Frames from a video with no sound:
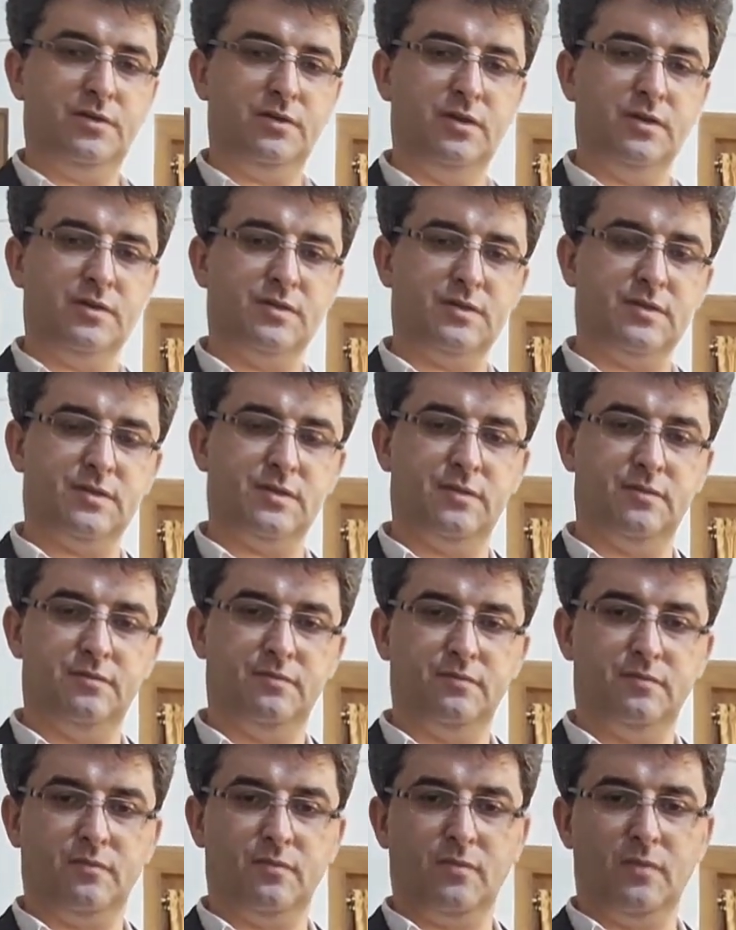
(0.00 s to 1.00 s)
like this.
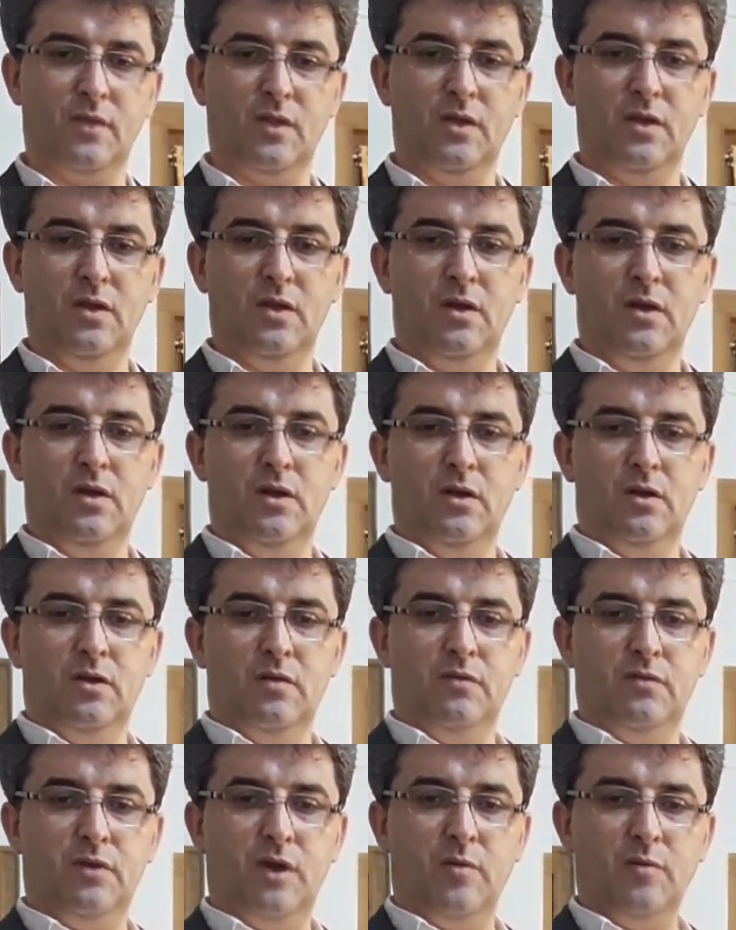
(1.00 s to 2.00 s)

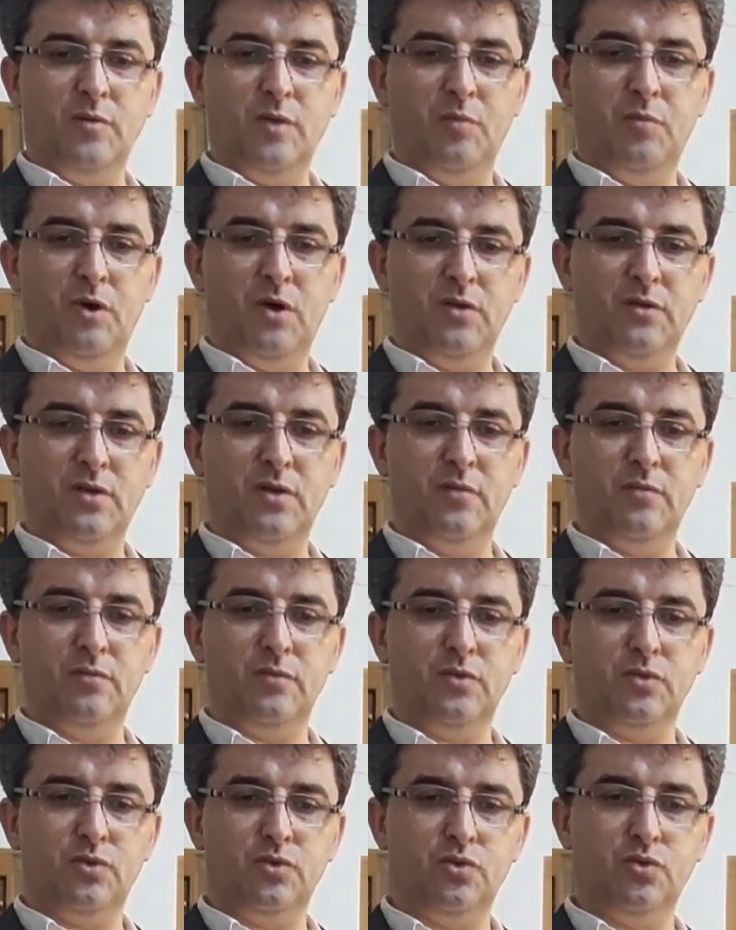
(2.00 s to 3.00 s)
From the bottom
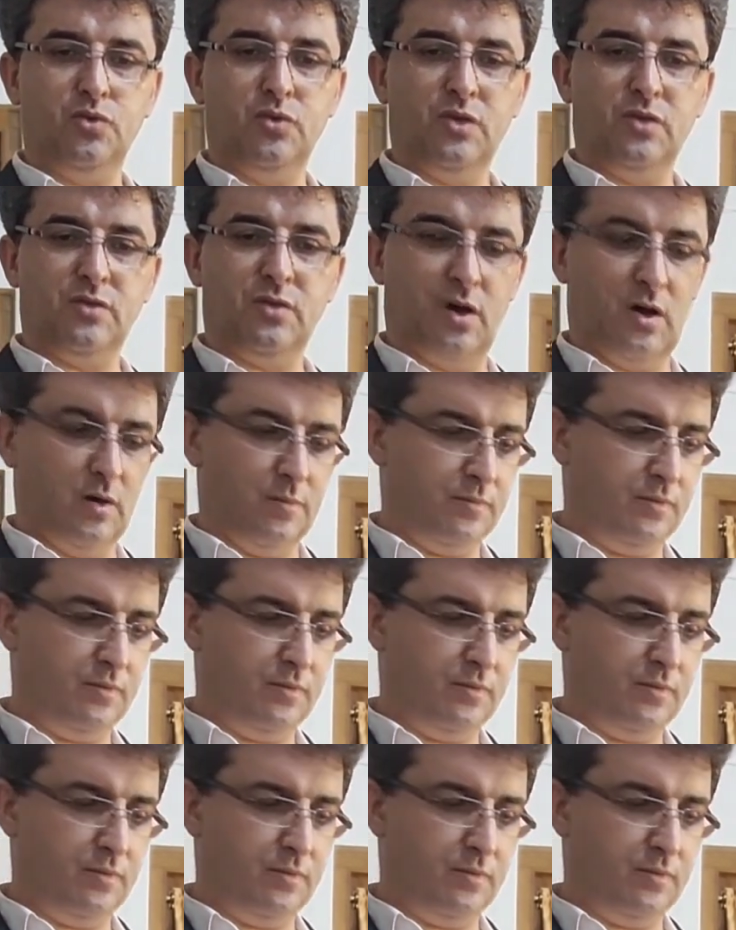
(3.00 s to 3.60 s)
to the top,